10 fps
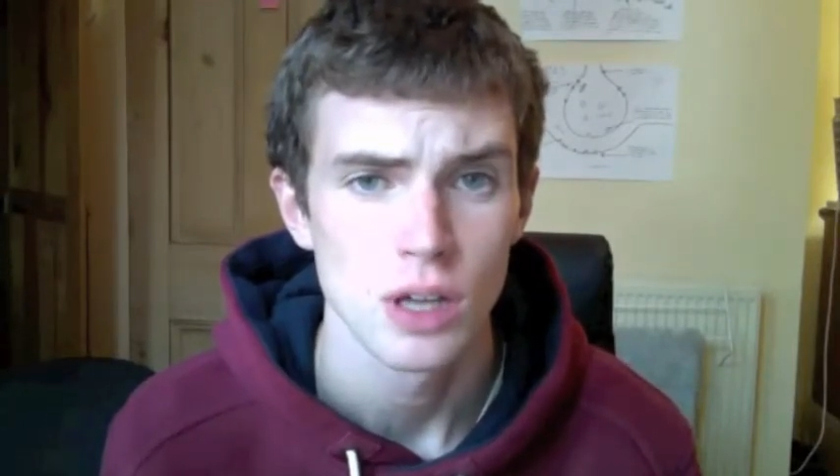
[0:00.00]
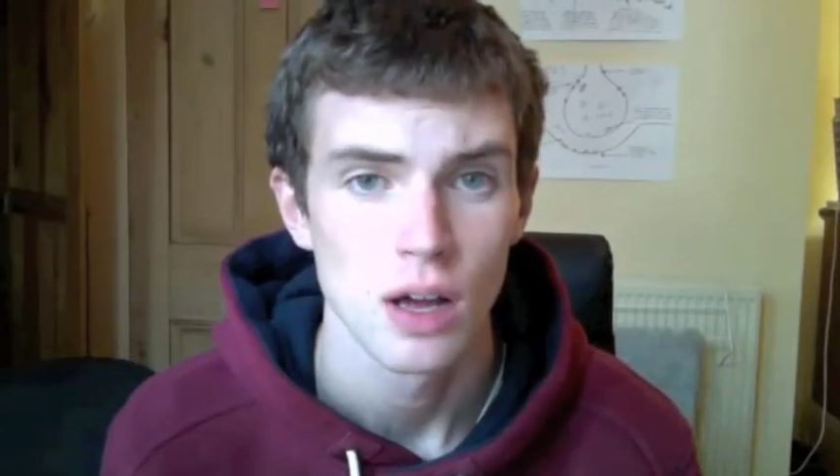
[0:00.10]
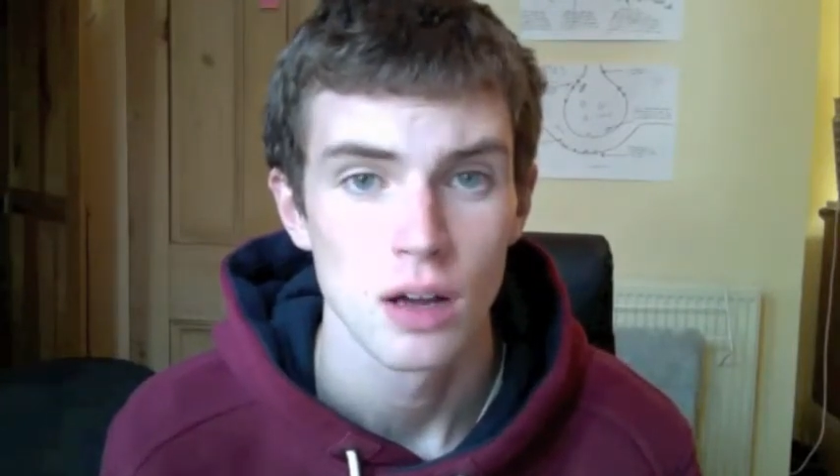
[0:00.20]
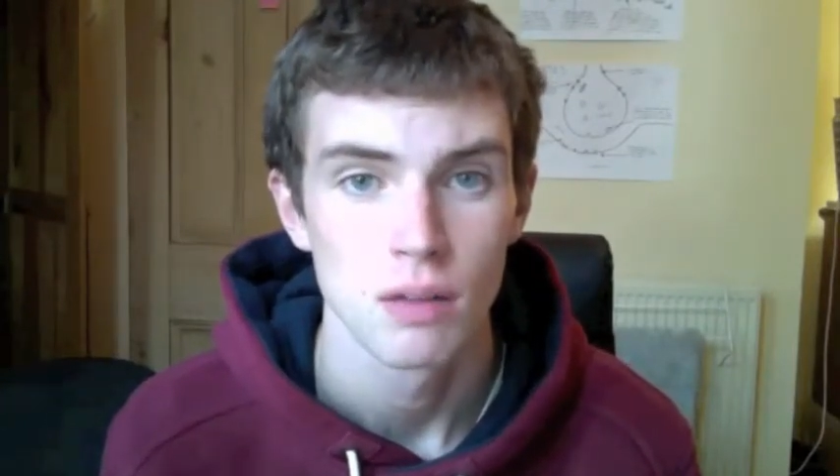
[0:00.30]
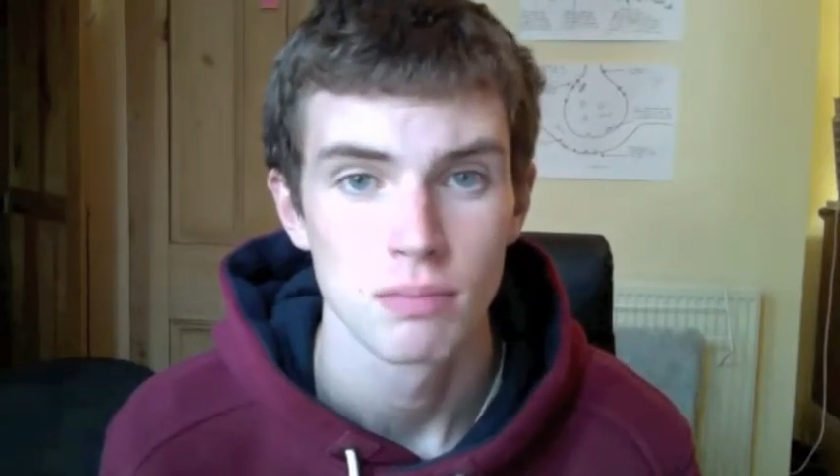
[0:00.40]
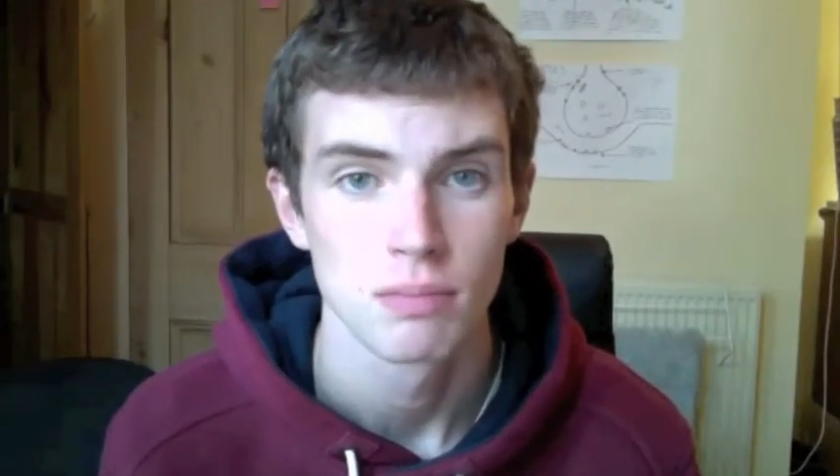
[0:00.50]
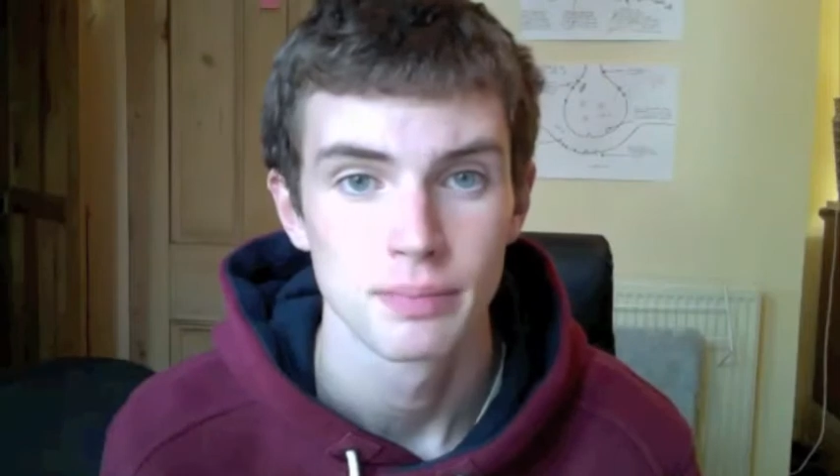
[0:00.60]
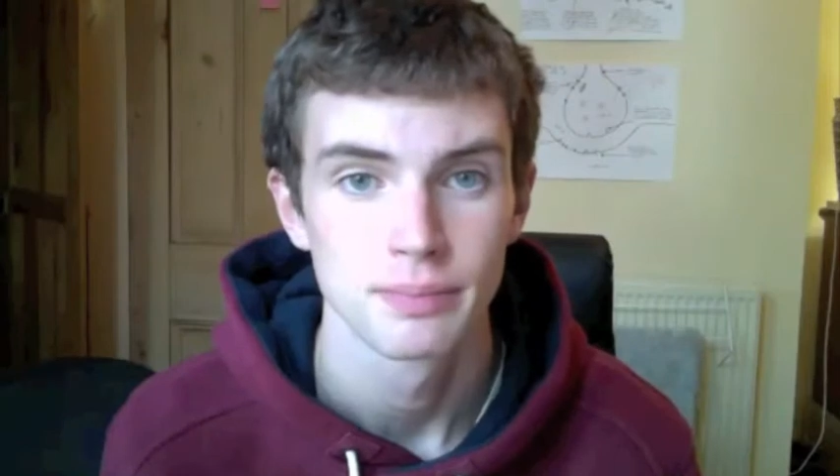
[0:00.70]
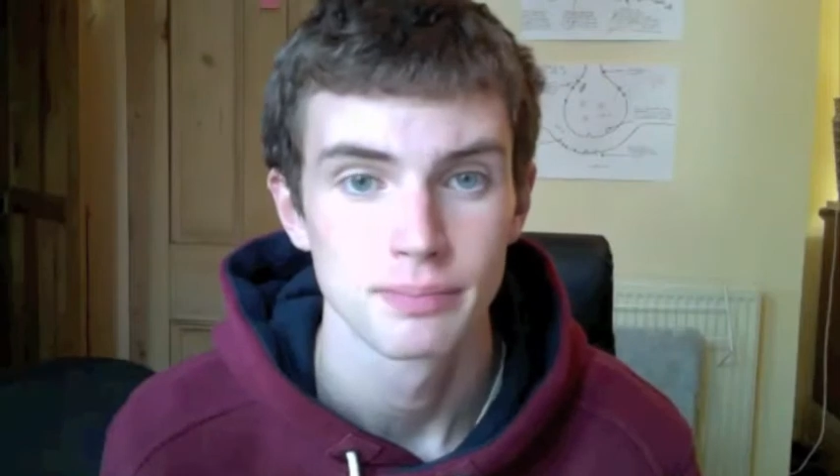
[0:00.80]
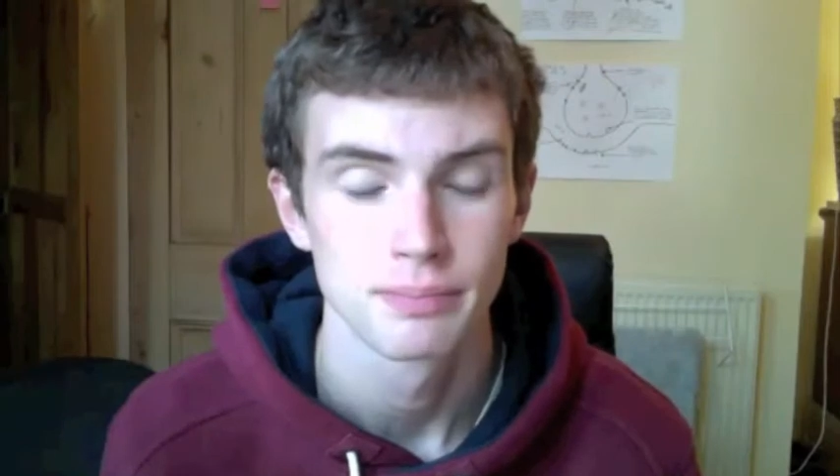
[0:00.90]

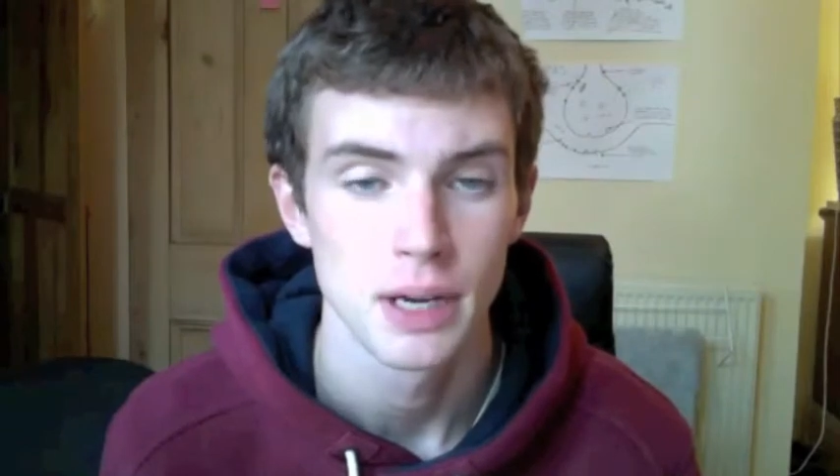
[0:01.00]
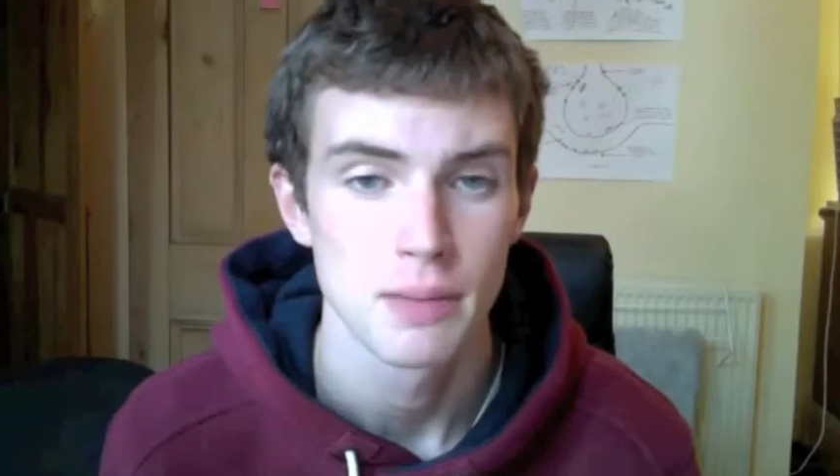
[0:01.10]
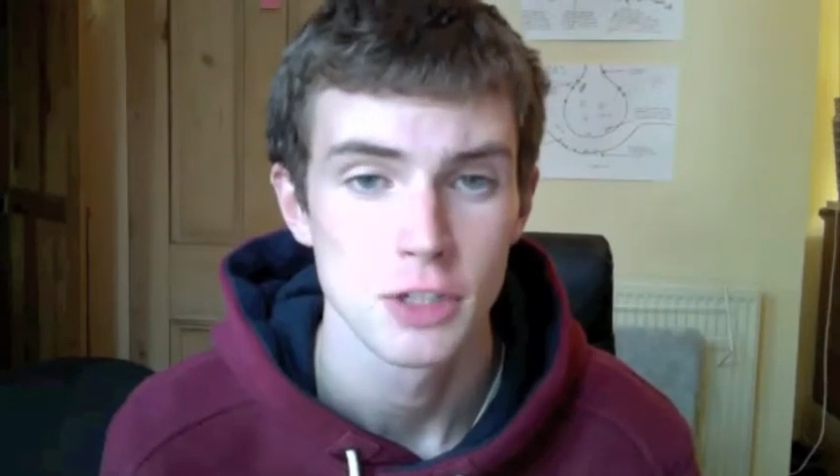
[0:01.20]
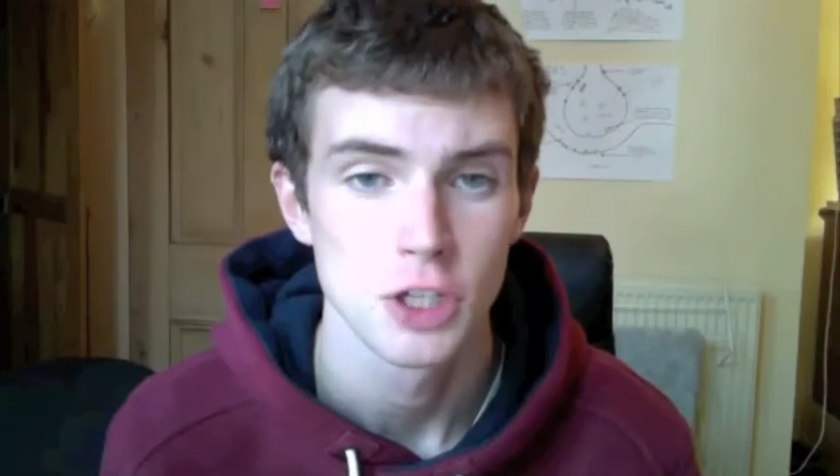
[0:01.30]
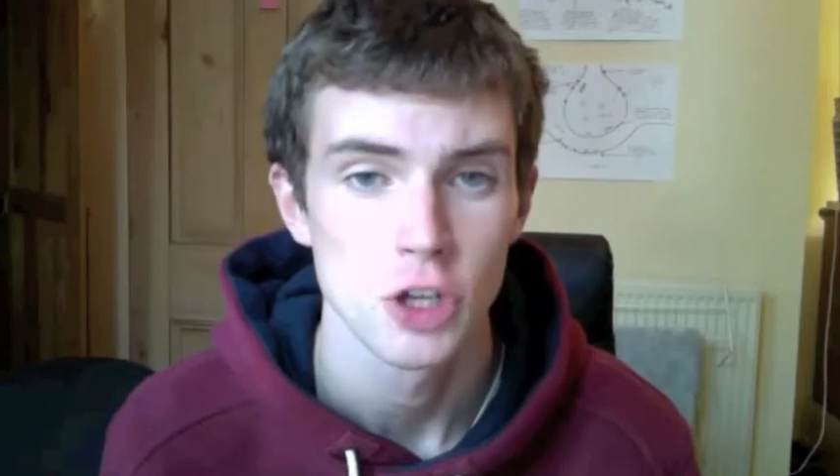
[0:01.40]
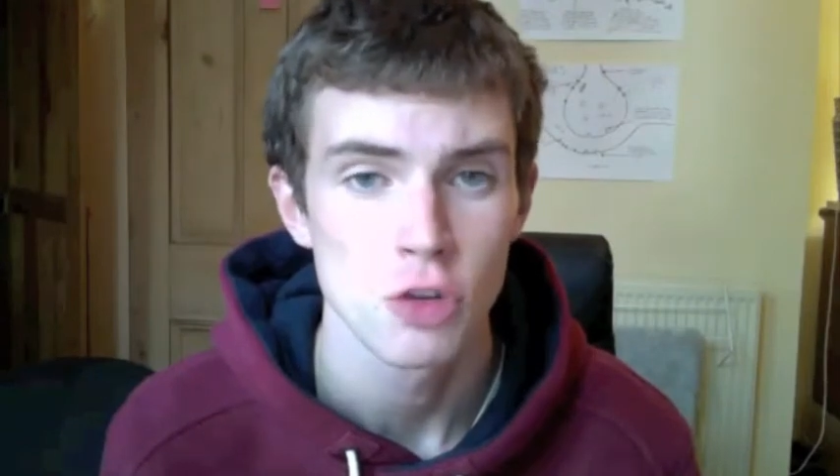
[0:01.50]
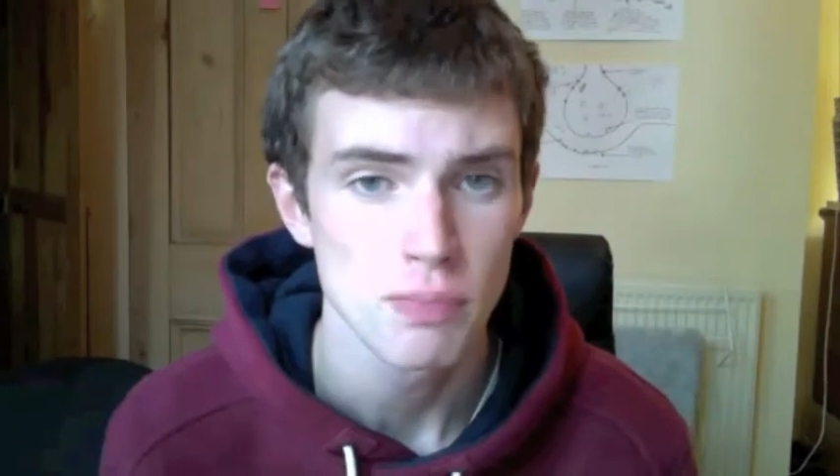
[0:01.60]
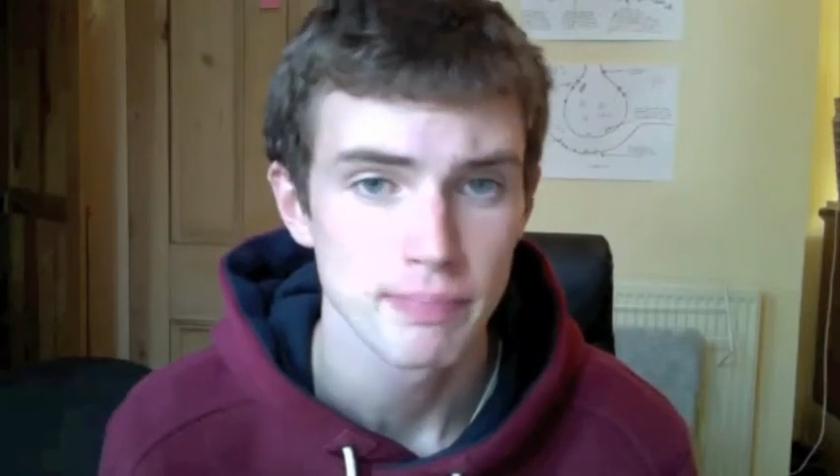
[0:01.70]
Um, my name is Hugh.